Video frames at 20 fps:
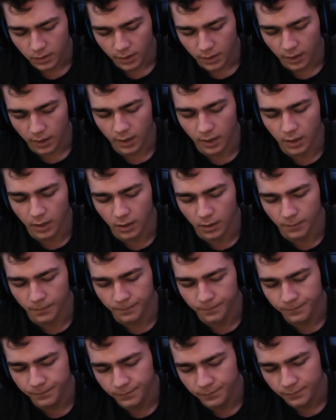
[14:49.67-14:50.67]

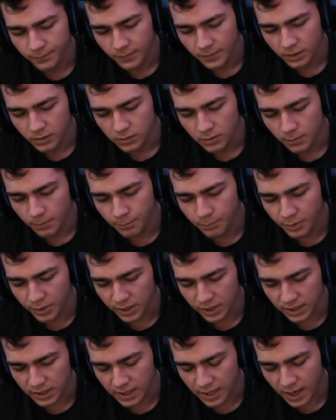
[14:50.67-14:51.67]
But,
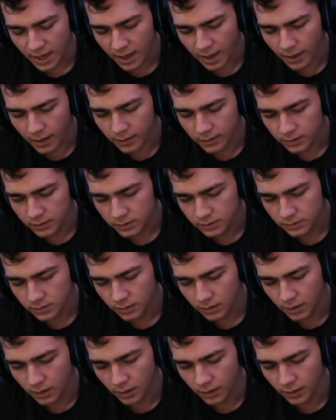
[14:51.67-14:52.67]
yeah.
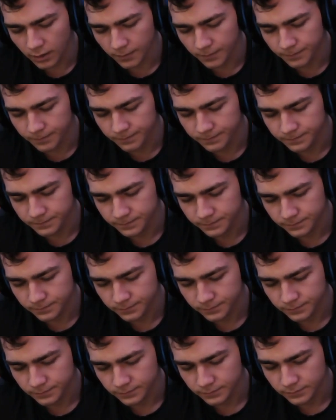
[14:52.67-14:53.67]

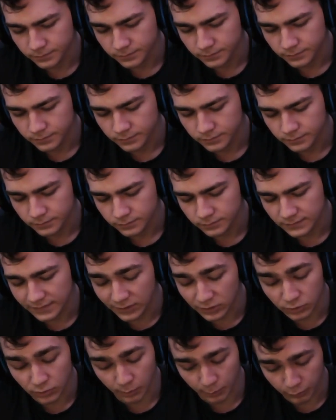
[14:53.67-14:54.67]
It
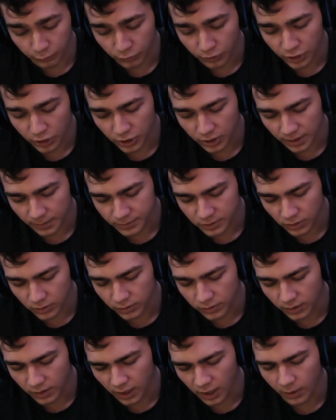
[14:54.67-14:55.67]
was a pretty good
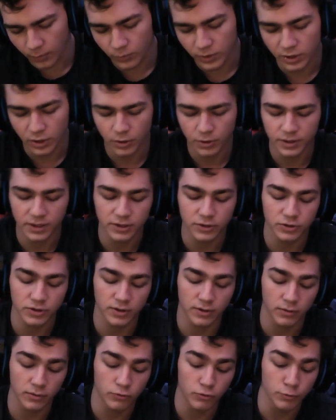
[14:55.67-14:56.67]
episode. We learned that there's a
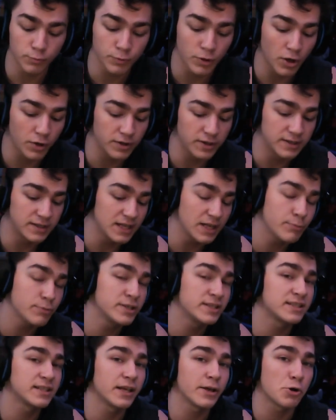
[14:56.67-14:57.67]
group called the Demon
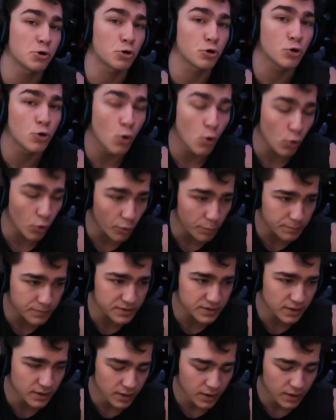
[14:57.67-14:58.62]
Slayer Corps.